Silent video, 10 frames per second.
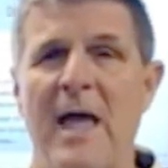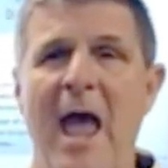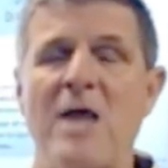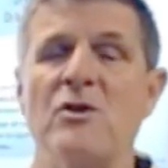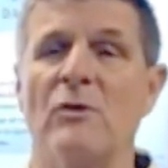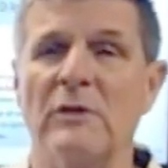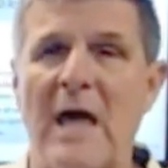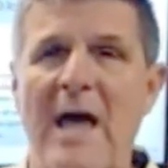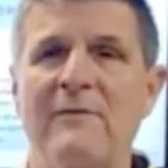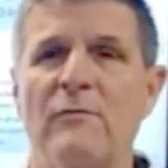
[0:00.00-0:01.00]
And your
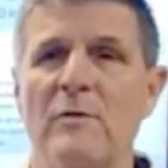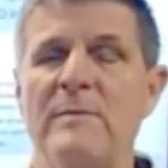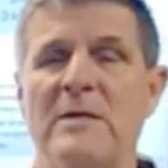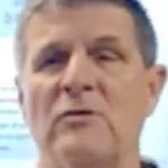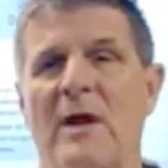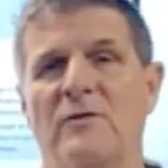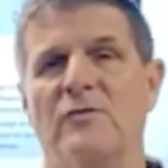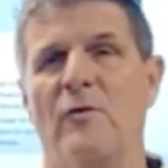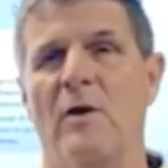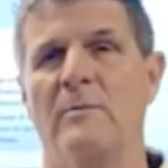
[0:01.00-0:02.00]
life would be
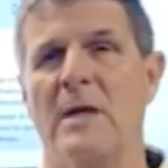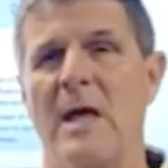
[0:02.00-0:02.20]
transformed.